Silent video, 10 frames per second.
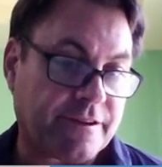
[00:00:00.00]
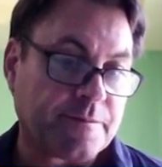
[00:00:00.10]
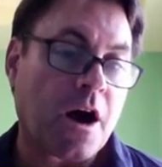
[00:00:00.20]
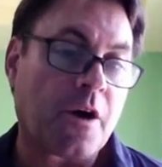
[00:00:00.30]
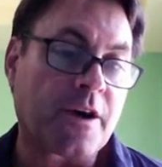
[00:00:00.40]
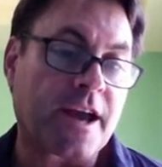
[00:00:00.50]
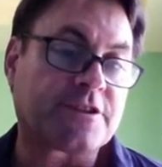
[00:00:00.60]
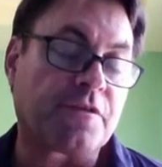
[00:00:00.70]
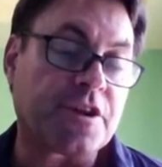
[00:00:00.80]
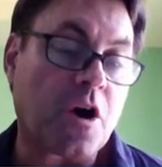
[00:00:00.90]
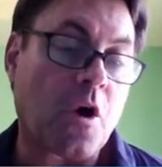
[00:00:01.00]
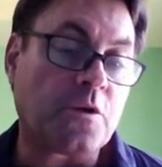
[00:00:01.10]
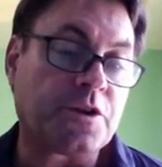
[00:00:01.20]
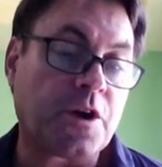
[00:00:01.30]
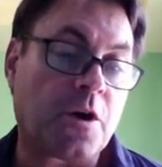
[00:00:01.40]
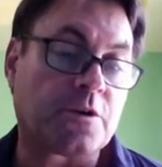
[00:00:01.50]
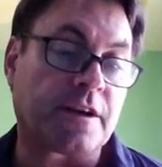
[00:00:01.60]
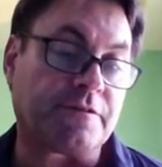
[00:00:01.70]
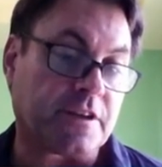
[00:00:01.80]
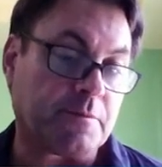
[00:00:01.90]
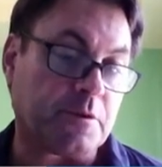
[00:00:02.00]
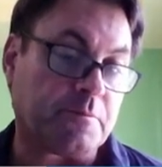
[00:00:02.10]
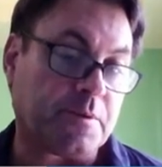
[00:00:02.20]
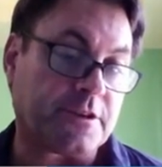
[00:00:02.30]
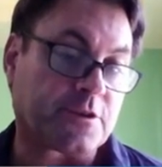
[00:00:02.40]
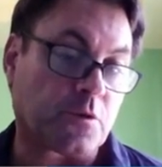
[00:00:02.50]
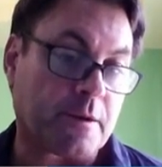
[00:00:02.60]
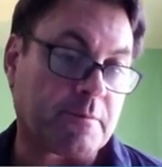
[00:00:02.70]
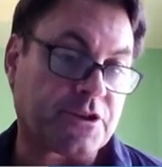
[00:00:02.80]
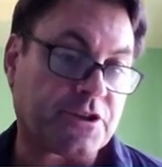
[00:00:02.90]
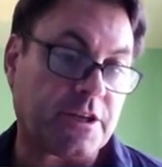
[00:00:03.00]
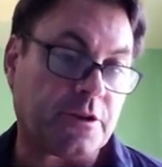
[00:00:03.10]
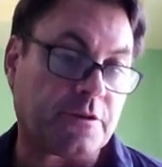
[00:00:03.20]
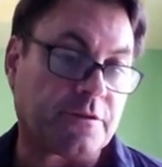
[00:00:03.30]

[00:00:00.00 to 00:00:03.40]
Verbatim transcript: Okay, so for the OTOs of WP Story Machine,